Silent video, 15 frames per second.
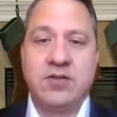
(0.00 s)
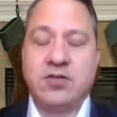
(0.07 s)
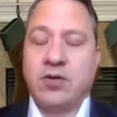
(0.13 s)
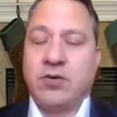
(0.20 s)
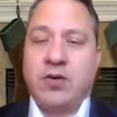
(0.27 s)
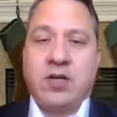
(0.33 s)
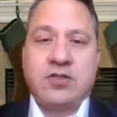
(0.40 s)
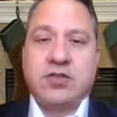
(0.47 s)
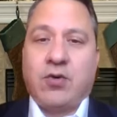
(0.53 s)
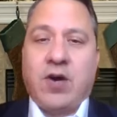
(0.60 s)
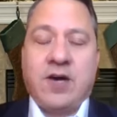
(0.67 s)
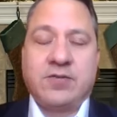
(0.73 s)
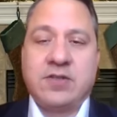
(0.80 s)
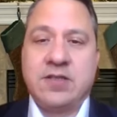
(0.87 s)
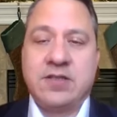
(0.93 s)
So
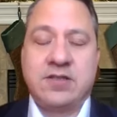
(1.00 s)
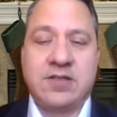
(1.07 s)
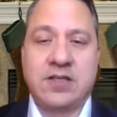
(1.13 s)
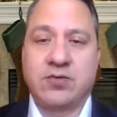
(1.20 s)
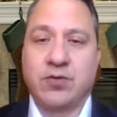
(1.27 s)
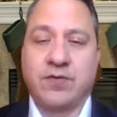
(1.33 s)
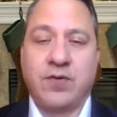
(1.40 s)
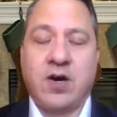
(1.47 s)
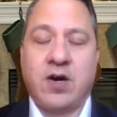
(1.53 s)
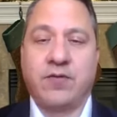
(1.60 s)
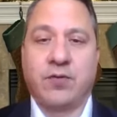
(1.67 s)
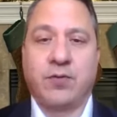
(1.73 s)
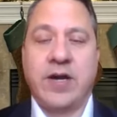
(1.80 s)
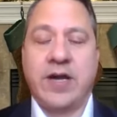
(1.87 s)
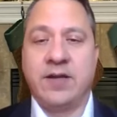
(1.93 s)
often these things
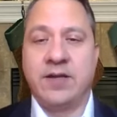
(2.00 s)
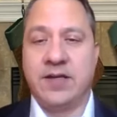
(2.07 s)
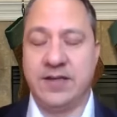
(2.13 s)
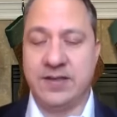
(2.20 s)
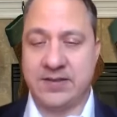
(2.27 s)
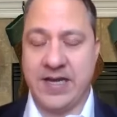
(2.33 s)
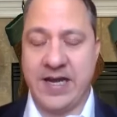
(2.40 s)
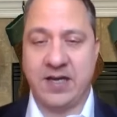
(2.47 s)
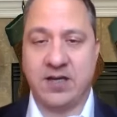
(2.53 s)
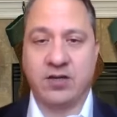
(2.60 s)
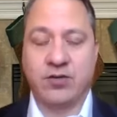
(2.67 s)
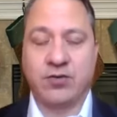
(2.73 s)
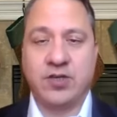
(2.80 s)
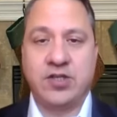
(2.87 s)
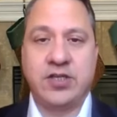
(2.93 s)
revolve around an attack
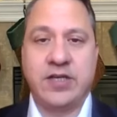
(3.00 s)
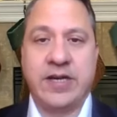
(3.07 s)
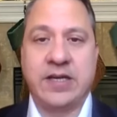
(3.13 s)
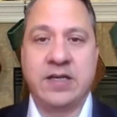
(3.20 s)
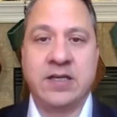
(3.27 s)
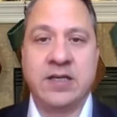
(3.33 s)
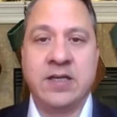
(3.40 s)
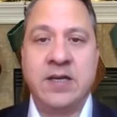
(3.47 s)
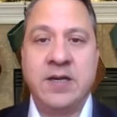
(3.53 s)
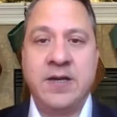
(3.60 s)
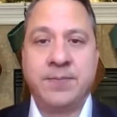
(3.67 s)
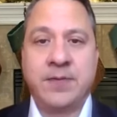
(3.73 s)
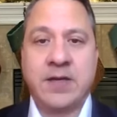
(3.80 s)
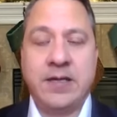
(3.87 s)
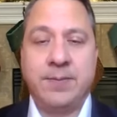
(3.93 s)
on Christianity
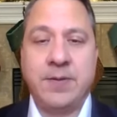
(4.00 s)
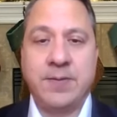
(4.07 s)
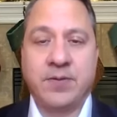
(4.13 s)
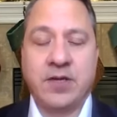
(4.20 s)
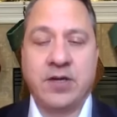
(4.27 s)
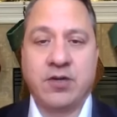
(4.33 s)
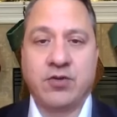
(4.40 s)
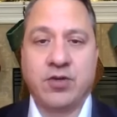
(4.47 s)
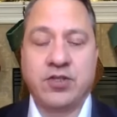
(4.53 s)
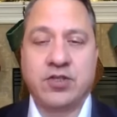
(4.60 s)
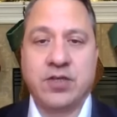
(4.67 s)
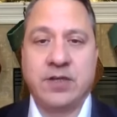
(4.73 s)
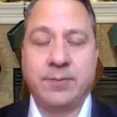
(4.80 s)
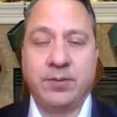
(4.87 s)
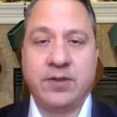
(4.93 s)
and people that are
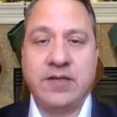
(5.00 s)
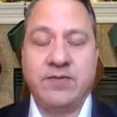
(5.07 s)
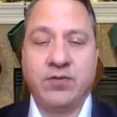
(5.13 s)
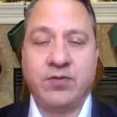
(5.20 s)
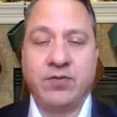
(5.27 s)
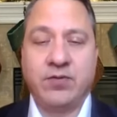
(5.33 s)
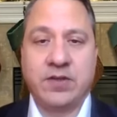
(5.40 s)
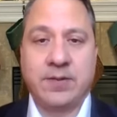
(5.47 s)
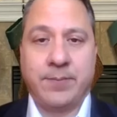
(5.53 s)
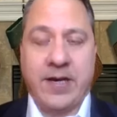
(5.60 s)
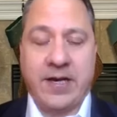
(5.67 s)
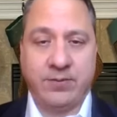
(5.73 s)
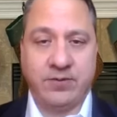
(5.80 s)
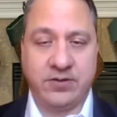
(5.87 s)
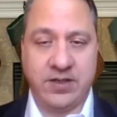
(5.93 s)
Christian and believe what the
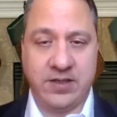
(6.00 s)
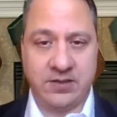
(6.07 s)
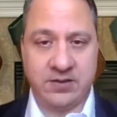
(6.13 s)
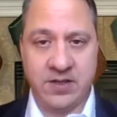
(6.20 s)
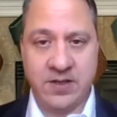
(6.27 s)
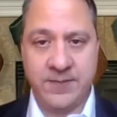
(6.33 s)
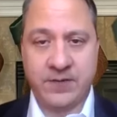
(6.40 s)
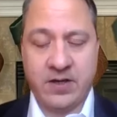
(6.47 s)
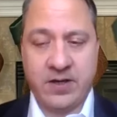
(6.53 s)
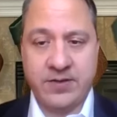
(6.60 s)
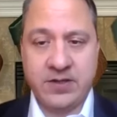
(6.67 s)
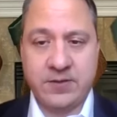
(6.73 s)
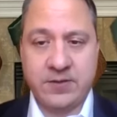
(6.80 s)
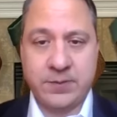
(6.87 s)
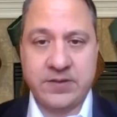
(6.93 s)
Bible says on
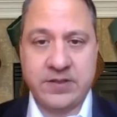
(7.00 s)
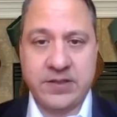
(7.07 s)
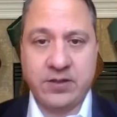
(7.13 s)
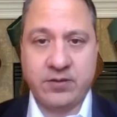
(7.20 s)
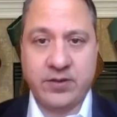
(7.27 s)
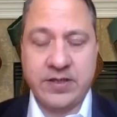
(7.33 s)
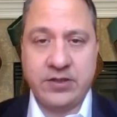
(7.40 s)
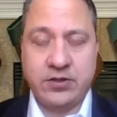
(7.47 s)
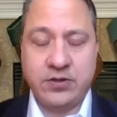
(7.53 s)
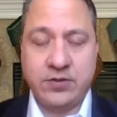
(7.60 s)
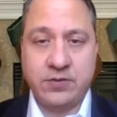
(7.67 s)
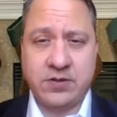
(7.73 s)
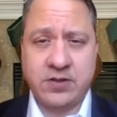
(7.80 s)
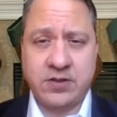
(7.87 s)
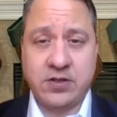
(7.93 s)
these particular
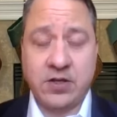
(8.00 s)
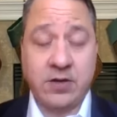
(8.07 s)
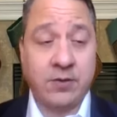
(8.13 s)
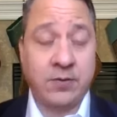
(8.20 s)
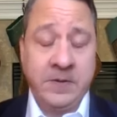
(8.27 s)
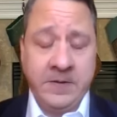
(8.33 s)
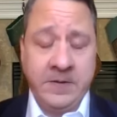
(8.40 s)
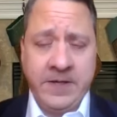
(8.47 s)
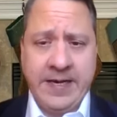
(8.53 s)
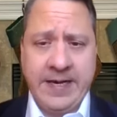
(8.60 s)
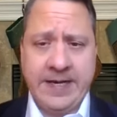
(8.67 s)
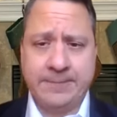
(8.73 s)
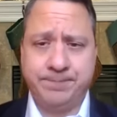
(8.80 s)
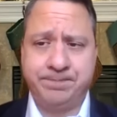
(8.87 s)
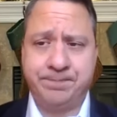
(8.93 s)
issues. And so
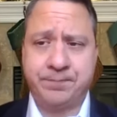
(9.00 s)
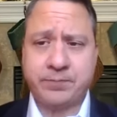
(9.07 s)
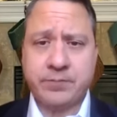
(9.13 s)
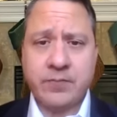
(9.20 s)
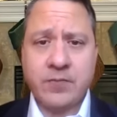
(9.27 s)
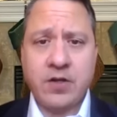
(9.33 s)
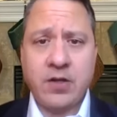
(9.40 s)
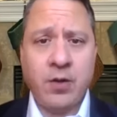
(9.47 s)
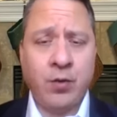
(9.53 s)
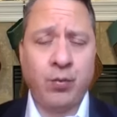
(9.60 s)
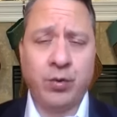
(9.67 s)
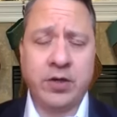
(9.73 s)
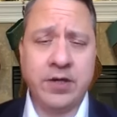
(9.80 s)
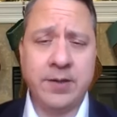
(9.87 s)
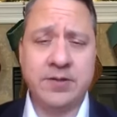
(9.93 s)

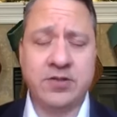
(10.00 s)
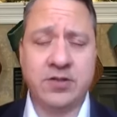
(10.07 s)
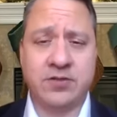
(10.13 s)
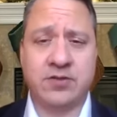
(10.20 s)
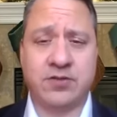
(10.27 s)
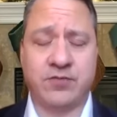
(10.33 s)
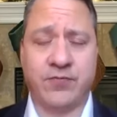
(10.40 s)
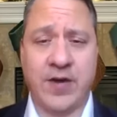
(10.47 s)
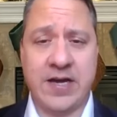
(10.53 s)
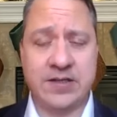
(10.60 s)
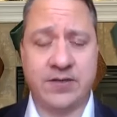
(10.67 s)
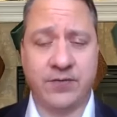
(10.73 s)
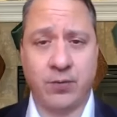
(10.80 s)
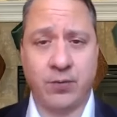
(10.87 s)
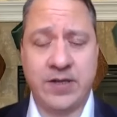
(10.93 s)
we're going to be just find
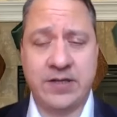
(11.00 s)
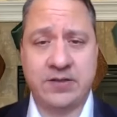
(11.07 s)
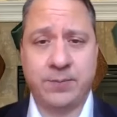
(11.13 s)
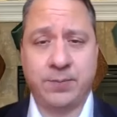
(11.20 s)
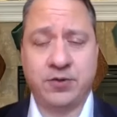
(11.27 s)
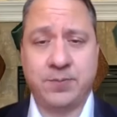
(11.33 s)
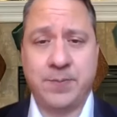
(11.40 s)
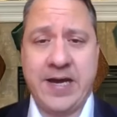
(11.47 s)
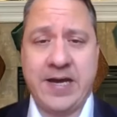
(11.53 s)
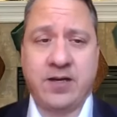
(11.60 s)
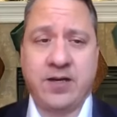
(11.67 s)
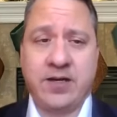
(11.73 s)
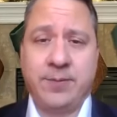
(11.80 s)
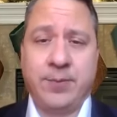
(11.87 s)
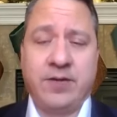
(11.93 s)
different ways to push back
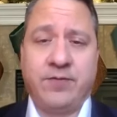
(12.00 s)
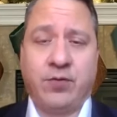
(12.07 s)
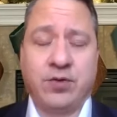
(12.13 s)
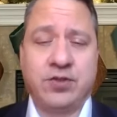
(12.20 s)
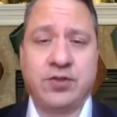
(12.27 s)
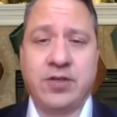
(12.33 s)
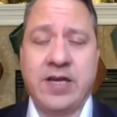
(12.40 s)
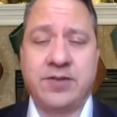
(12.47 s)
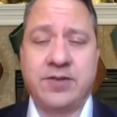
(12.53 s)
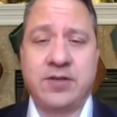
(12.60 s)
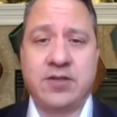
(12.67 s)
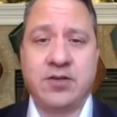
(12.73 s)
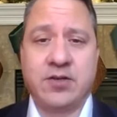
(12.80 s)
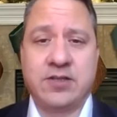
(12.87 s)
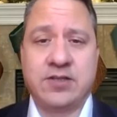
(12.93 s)
on it. But unfortunately, I think
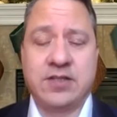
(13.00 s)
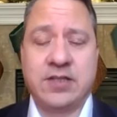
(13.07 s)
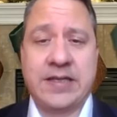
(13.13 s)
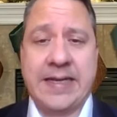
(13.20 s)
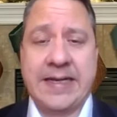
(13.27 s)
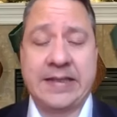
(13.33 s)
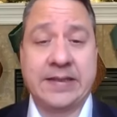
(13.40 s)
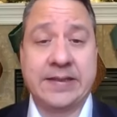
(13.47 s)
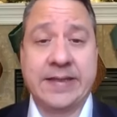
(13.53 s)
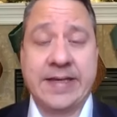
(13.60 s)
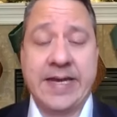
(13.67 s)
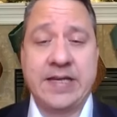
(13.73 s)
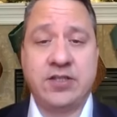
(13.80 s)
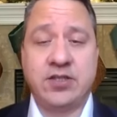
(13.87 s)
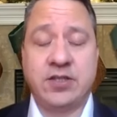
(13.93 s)
you're going to see a lot of
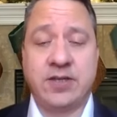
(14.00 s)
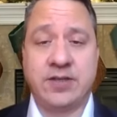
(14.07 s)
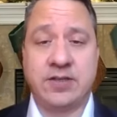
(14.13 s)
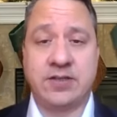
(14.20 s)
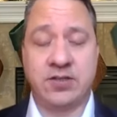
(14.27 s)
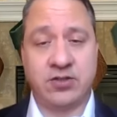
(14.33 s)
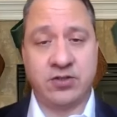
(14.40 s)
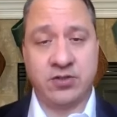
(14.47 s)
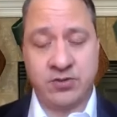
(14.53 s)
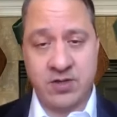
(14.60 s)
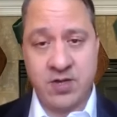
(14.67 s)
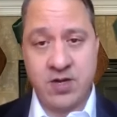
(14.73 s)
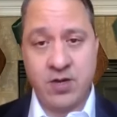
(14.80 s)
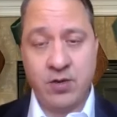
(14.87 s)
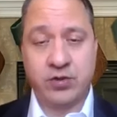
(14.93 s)
litigation on these issues,
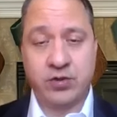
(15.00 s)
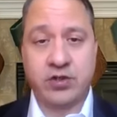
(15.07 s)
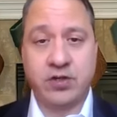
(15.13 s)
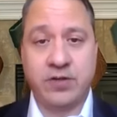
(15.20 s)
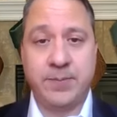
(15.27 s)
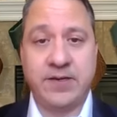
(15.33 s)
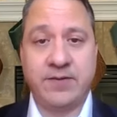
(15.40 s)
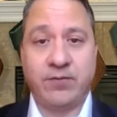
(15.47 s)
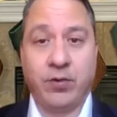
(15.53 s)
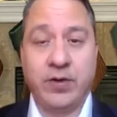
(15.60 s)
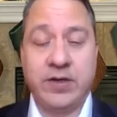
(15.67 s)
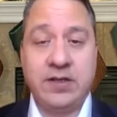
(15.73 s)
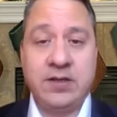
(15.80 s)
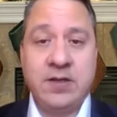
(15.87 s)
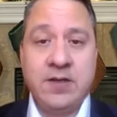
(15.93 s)
which could have been
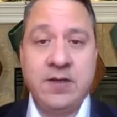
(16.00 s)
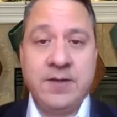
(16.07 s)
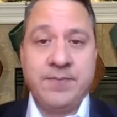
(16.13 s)
avoided.